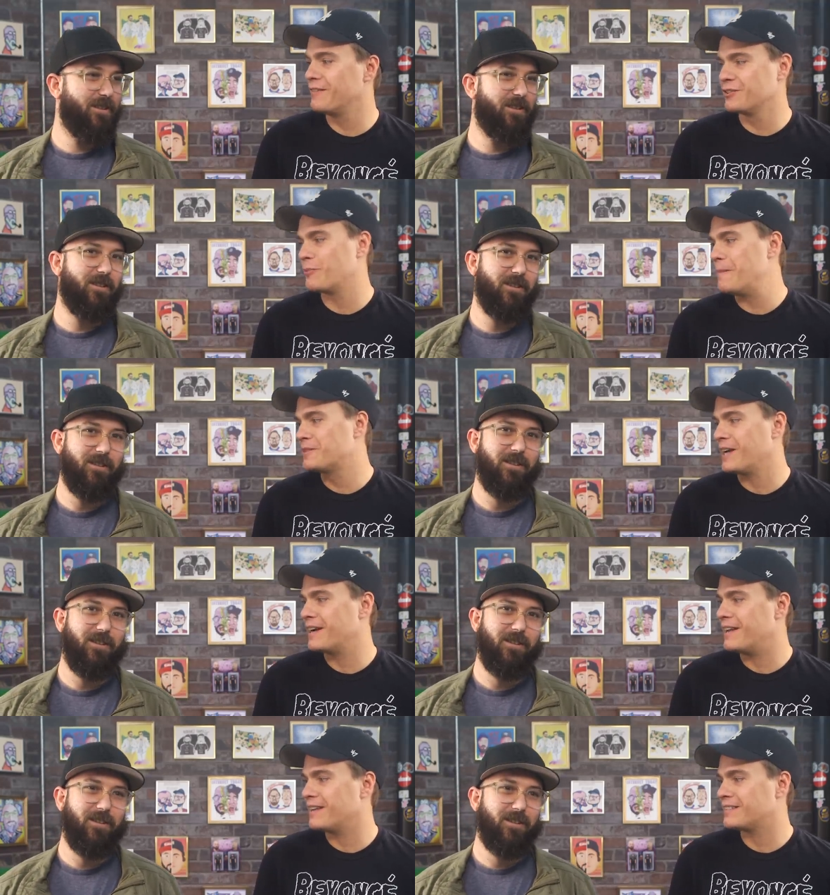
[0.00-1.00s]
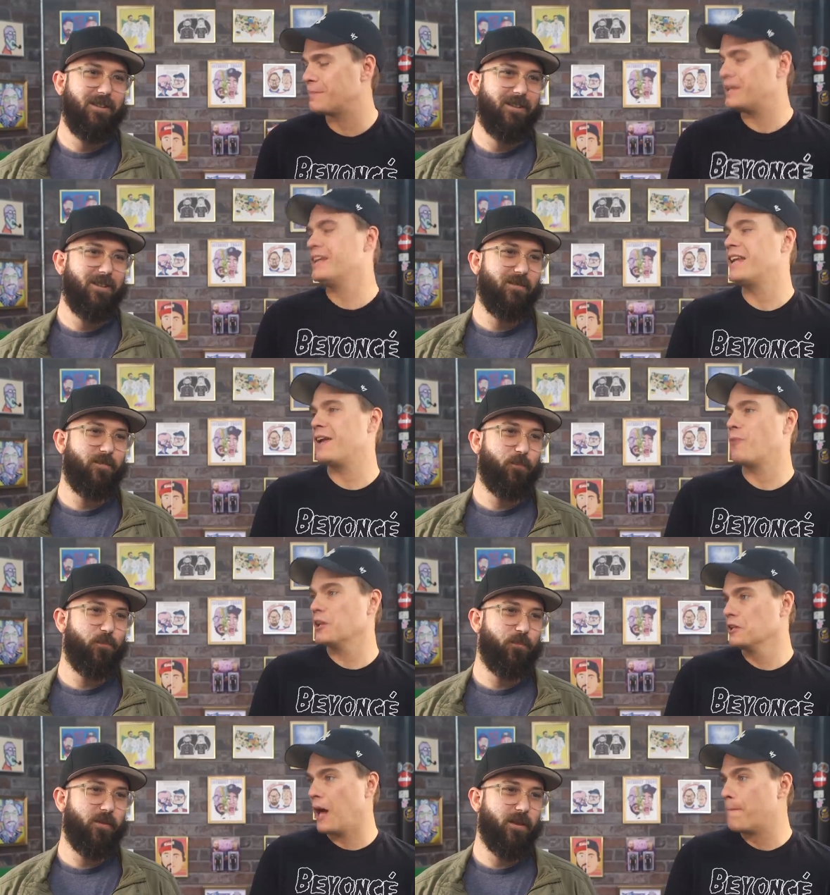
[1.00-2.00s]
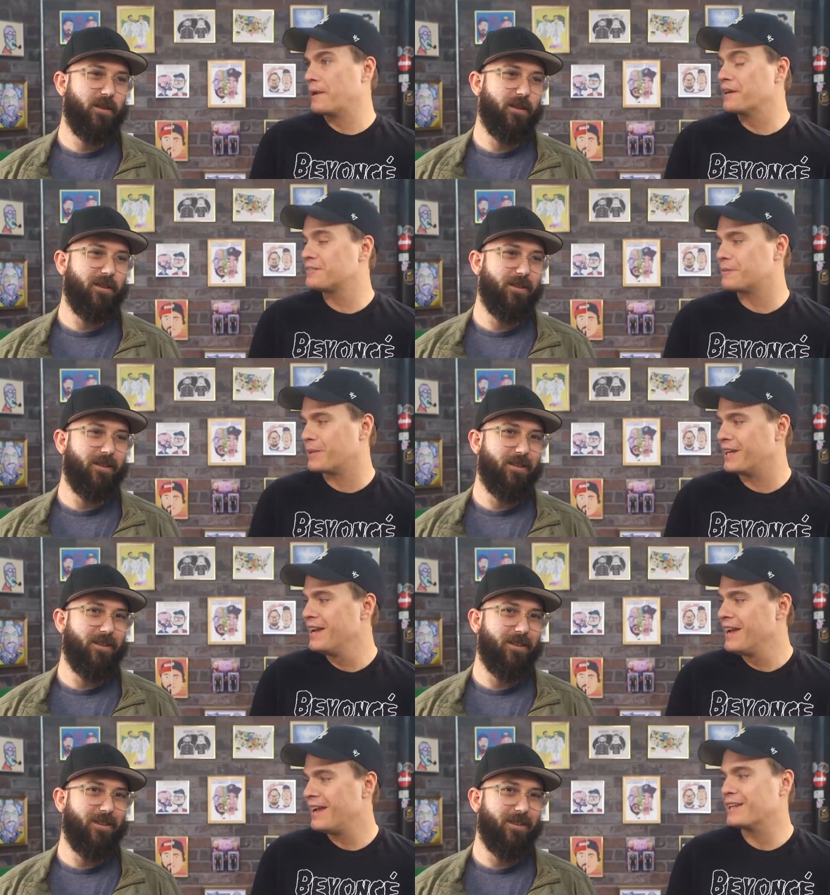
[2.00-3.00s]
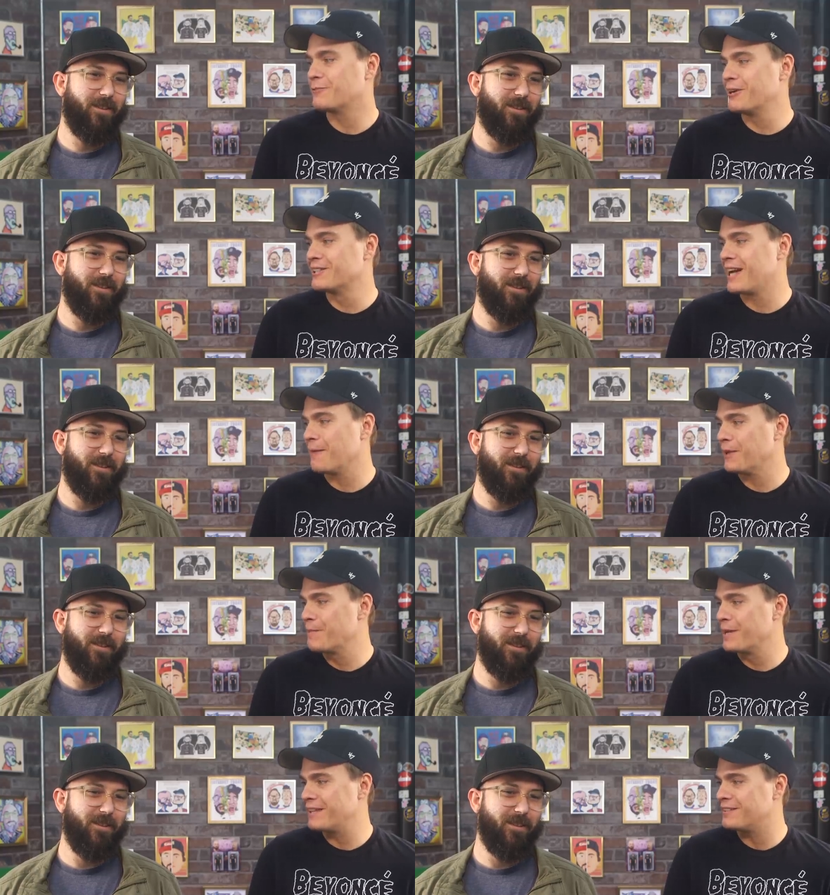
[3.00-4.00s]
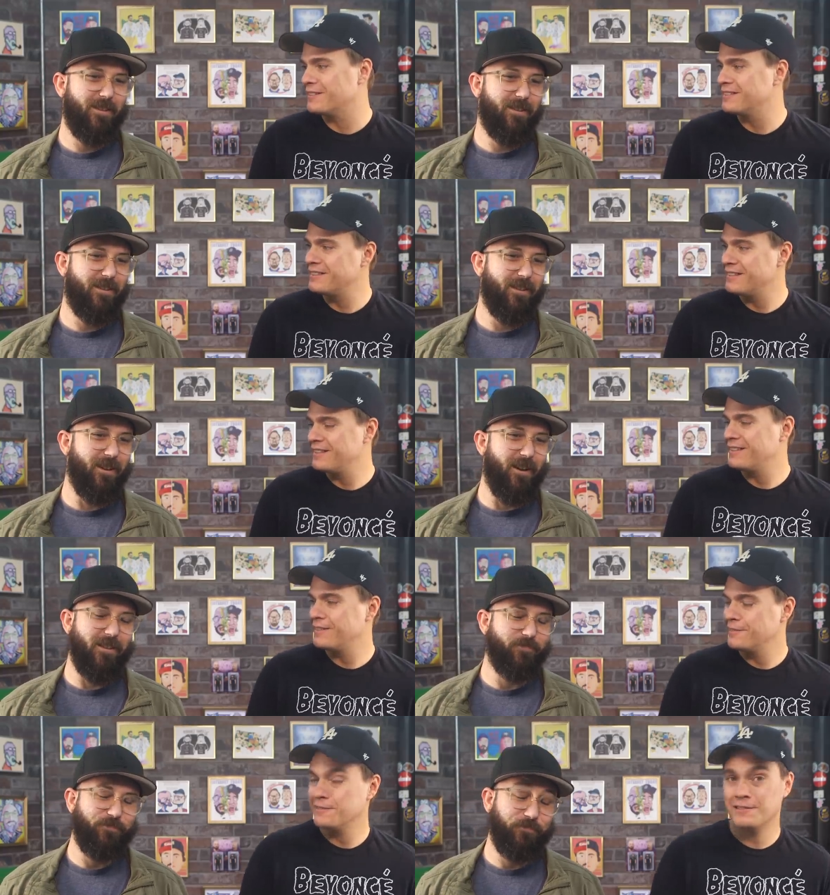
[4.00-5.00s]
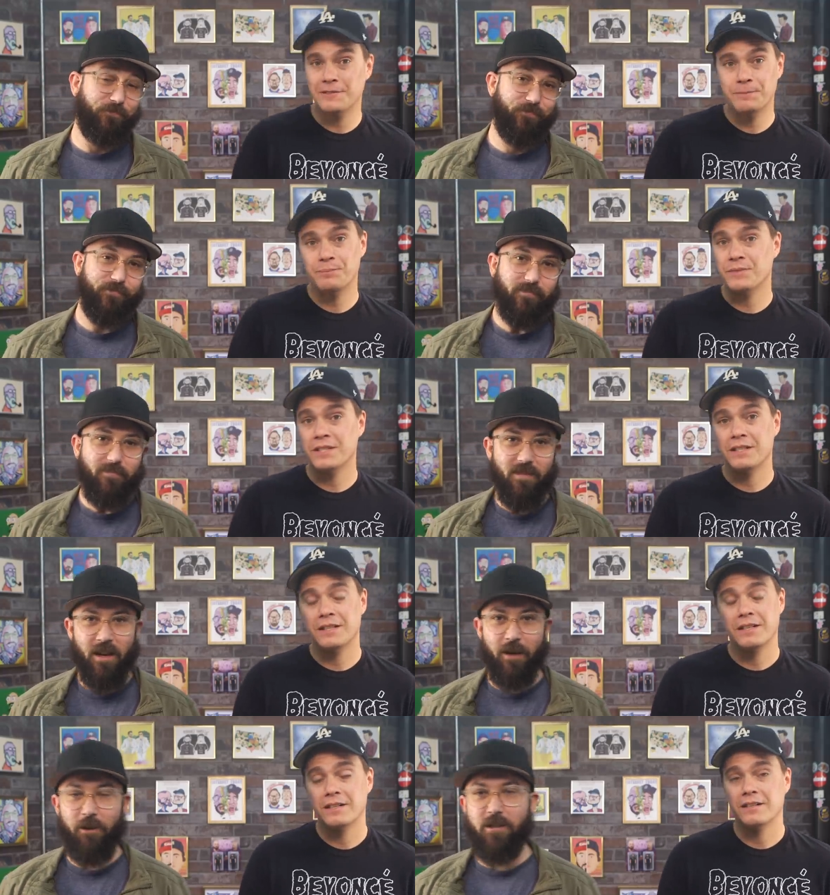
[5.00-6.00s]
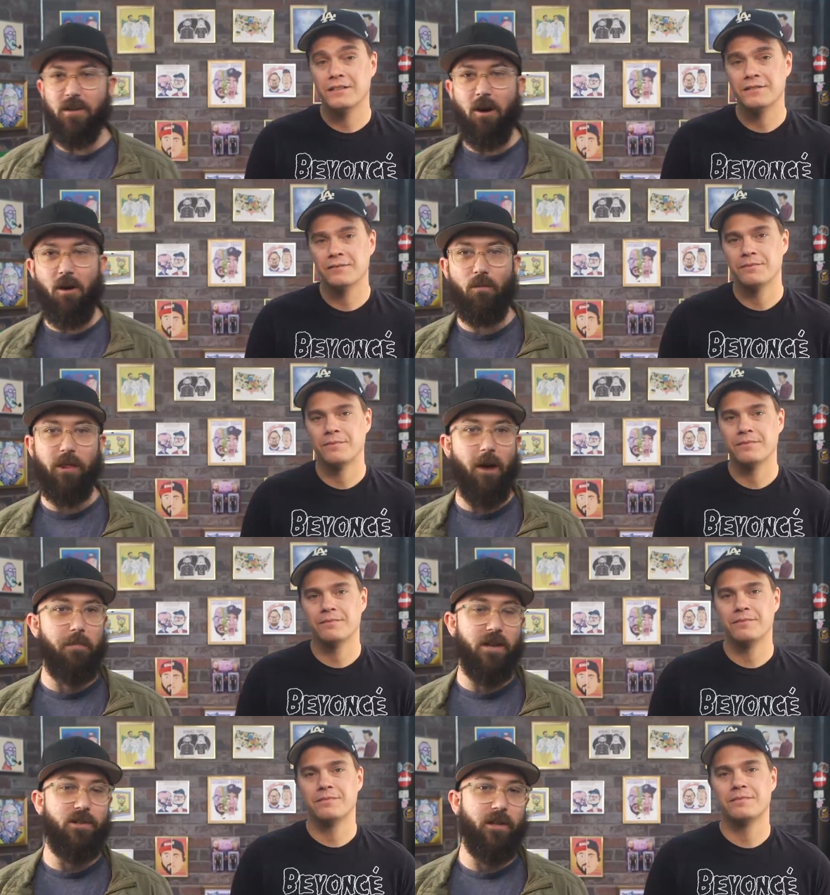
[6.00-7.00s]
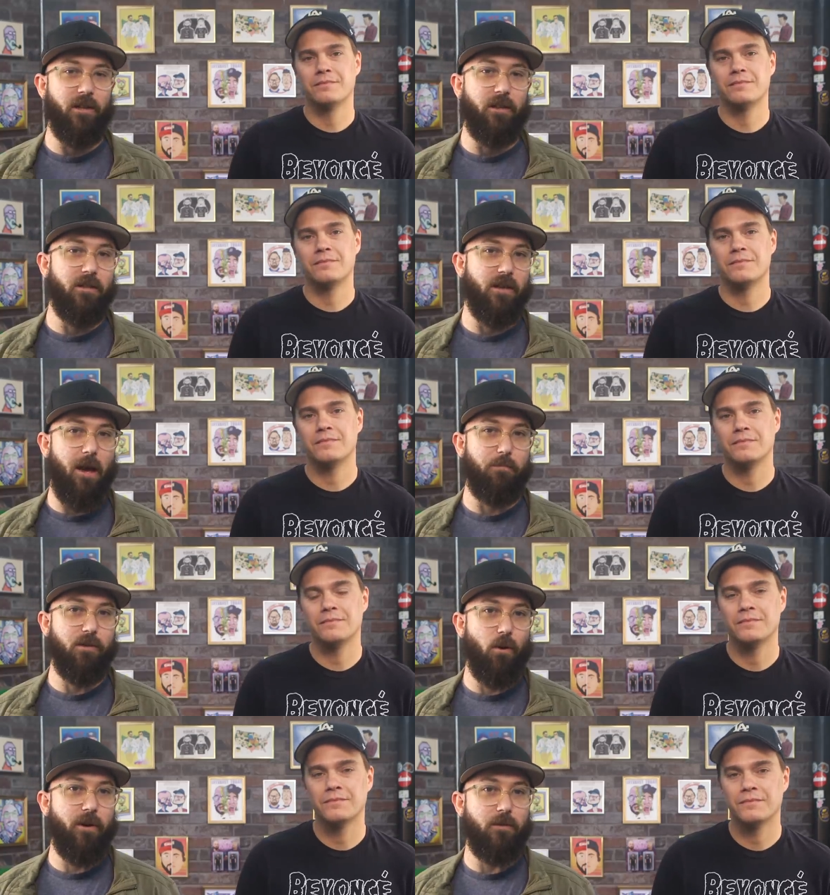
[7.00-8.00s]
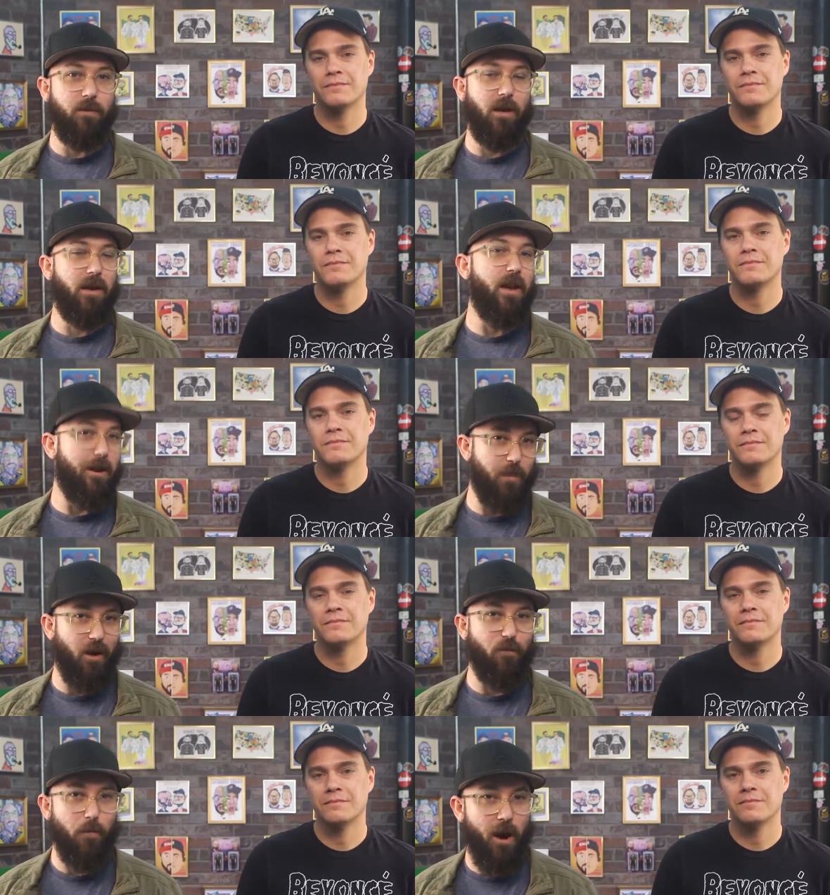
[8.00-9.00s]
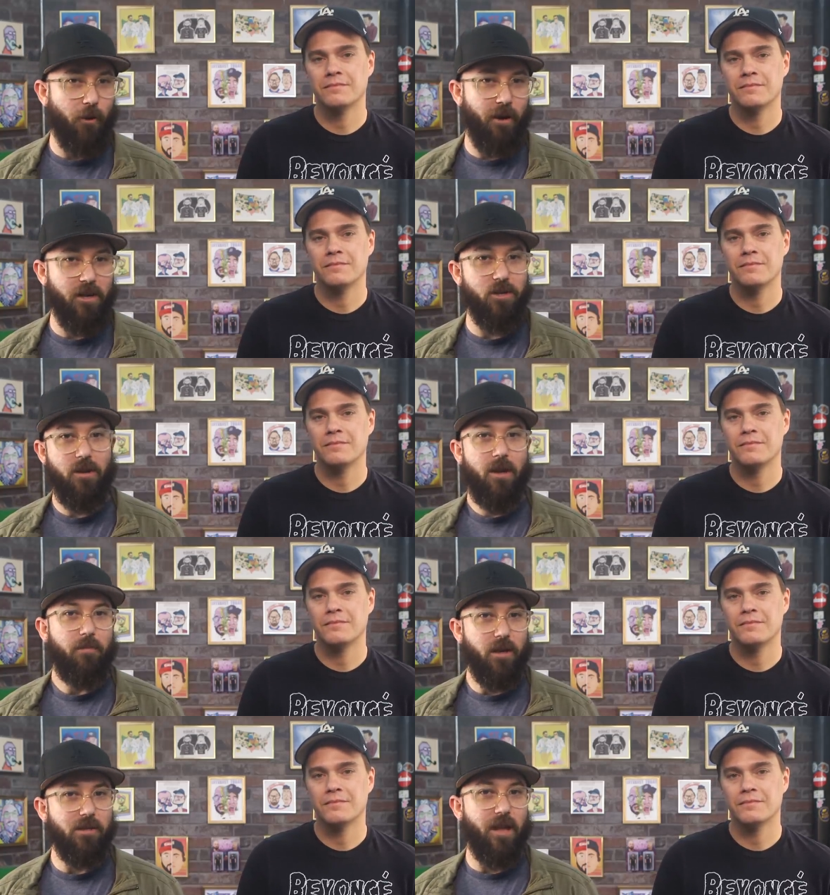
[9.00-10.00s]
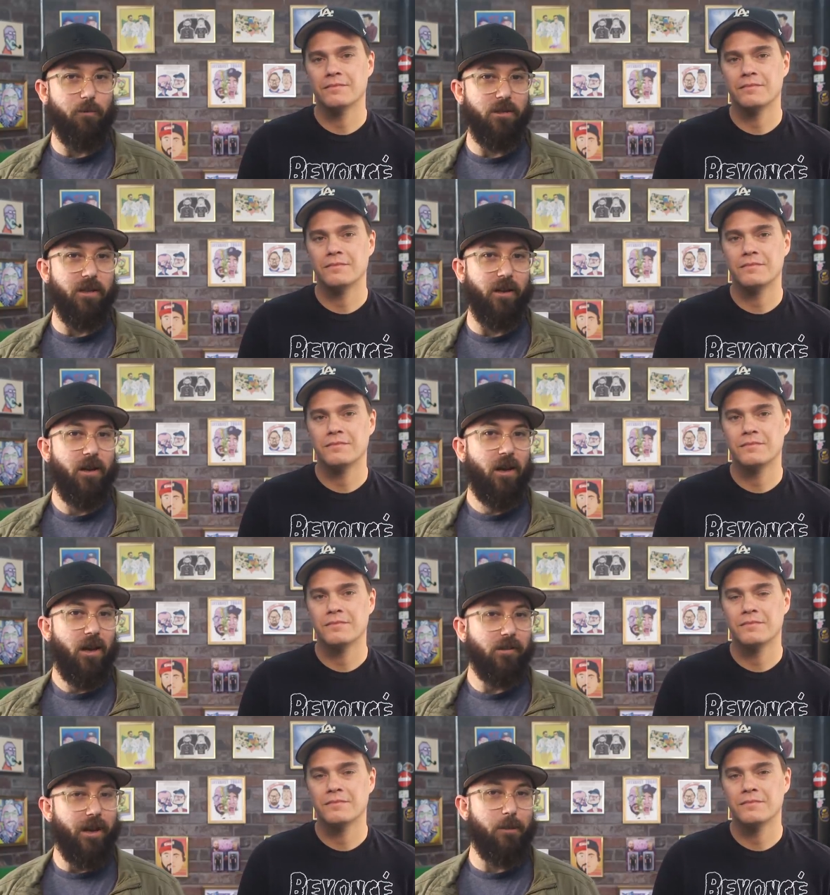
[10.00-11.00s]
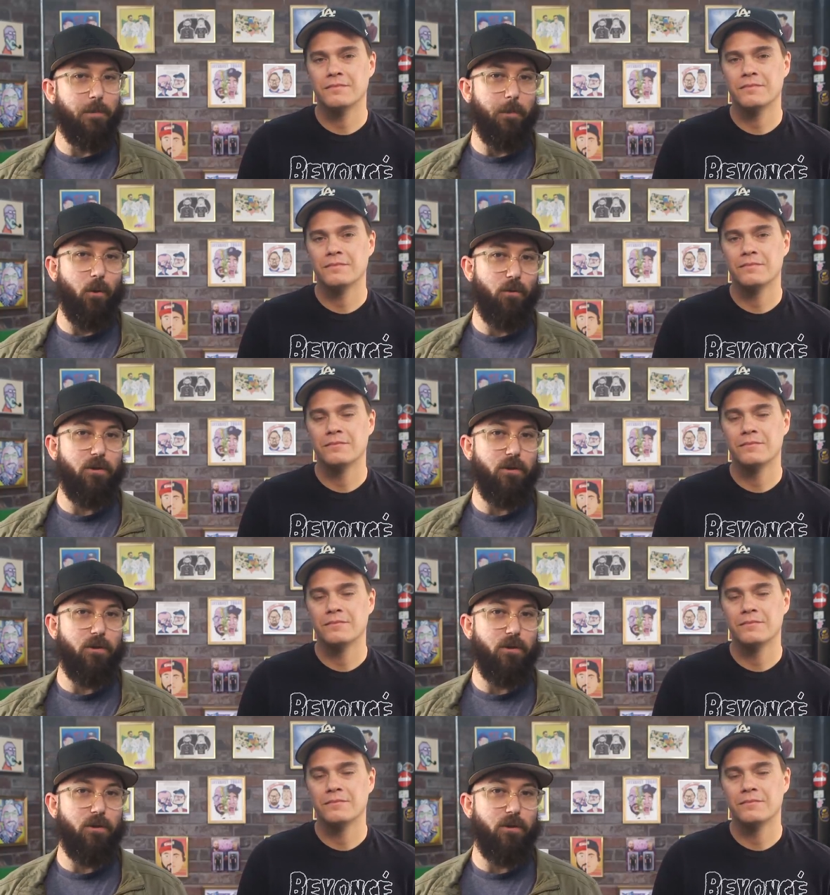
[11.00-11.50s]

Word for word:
Speaker 1: of his website, except in a what appears to be a Twitter timeline, but isn't. Yeah. yeah.
Speaker 2: Anyway, this is all without mentioning that this app is going to be a nightmare for moderation because, like we said, a lot of the people who